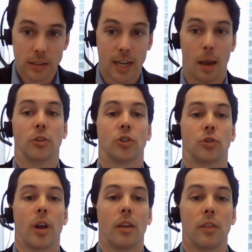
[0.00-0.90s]

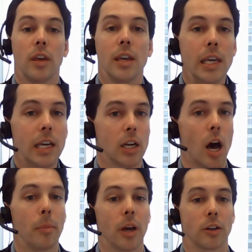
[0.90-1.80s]
demonstrate the
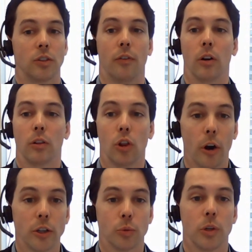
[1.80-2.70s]
economics of our
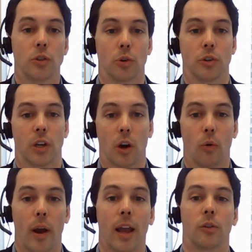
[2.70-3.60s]
large resource at
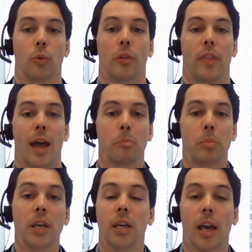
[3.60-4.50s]
Carangas with that
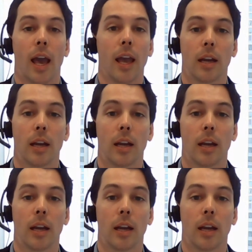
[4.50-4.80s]
PEA.